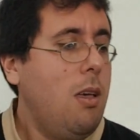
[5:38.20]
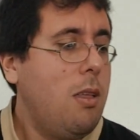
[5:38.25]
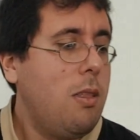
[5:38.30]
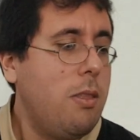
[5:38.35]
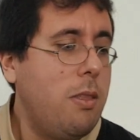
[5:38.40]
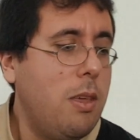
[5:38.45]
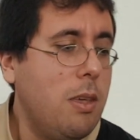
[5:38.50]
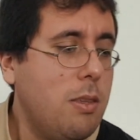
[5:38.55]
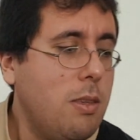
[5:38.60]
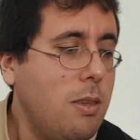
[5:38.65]

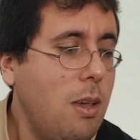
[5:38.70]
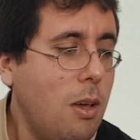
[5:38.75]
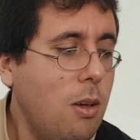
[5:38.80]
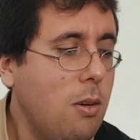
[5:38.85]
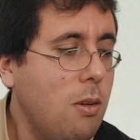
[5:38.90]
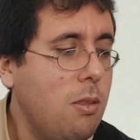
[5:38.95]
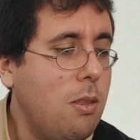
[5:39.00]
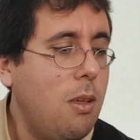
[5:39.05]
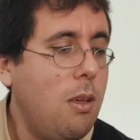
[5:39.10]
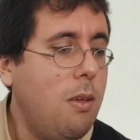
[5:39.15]
The
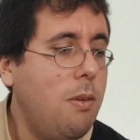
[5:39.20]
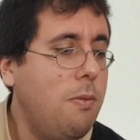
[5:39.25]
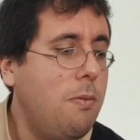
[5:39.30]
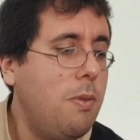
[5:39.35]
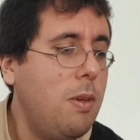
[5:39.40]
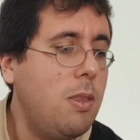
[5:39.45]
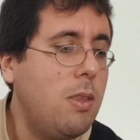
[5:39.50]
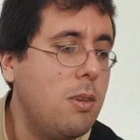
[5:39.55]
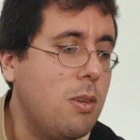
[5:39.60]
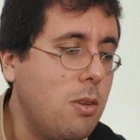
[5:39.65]
second
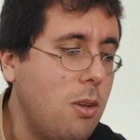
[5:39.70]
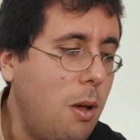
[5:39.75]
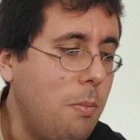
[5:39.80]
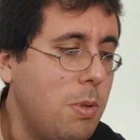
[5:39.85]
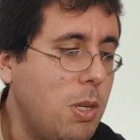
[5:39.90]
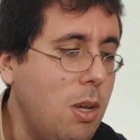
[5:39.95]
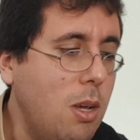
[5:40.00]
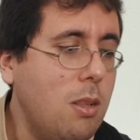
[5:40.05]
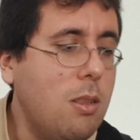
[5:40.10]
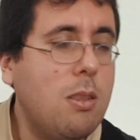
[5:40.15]
finished
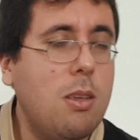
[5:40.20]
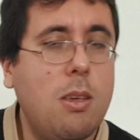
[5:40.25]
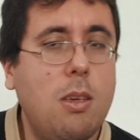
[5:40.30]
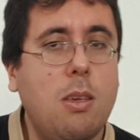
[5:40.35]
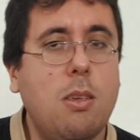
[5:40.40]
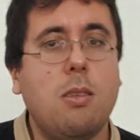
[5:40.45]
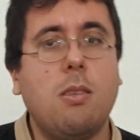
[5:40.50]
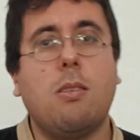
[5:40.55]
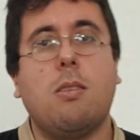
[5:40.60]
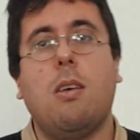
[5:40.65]
object
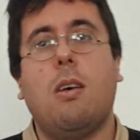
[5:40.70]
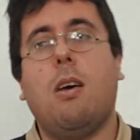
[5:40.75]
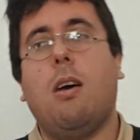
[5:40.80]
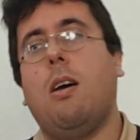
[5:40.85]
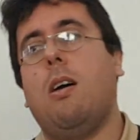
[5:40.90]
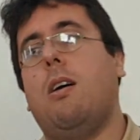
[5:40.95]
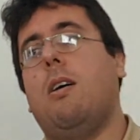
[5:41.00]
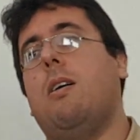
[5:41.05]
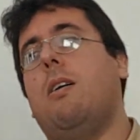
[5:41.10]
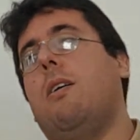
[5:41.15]
is
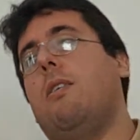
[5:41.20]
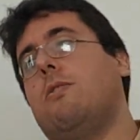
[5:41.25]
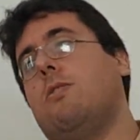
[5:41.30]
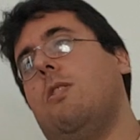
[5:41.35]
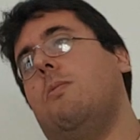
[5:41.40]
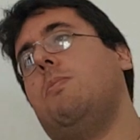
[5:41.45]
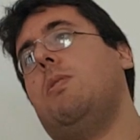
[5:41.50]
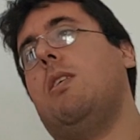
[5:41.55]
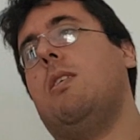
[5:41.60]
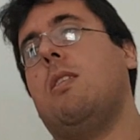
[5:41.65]

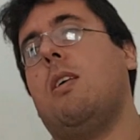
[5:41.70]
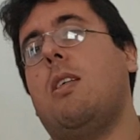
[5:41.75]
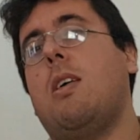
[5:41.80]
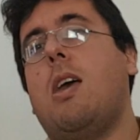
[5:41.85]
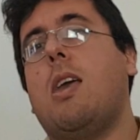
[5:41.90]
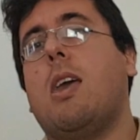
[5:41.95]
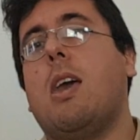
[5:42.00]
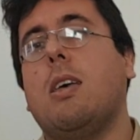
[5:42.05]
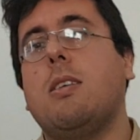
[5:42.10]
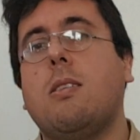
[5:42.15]
something that
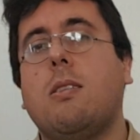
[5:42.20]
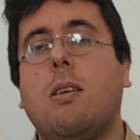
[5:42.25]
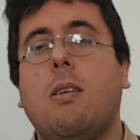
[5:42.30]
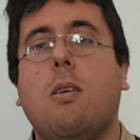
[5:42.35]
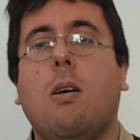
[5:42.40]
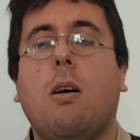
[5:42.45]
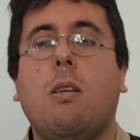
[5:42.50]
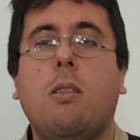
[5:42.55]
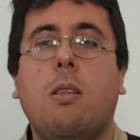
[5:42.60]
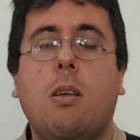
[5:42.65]
I casted
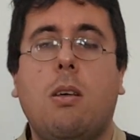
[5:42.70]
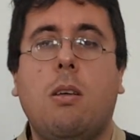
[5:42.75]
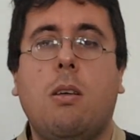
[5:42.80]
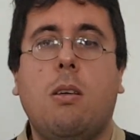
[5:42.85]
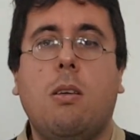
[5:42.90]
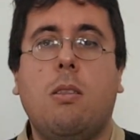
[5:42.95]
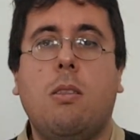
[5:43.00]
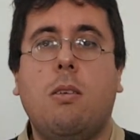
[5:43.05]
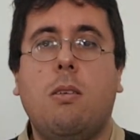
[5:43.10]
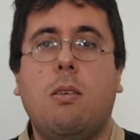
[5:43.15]
on
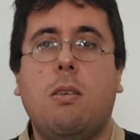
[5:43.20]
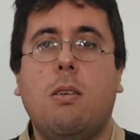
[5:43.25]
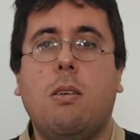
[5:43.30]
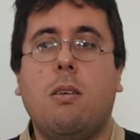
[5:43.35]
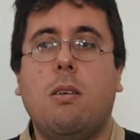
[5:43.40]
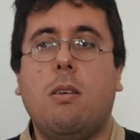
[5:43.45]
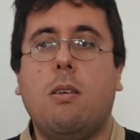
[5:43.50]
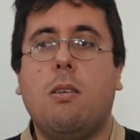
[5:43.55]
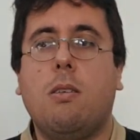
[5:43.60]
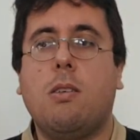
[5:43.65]

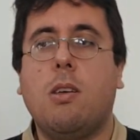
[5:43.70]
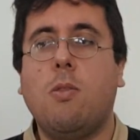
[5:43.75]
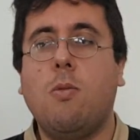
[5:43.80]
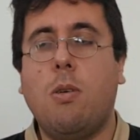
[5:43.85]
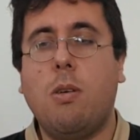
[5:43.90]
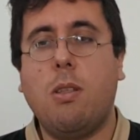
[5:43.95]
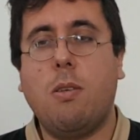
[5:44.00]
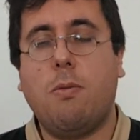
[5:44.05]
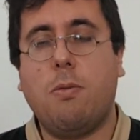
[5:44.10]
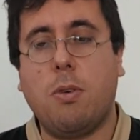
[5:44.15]
the
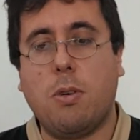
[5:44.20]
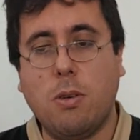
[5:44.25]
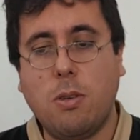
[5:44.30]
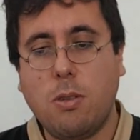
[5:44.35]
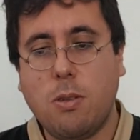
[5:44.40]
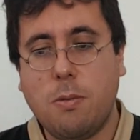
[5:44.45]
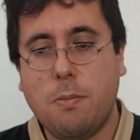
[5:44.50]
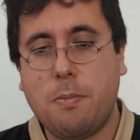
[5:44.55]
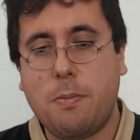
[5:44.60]
January the 1st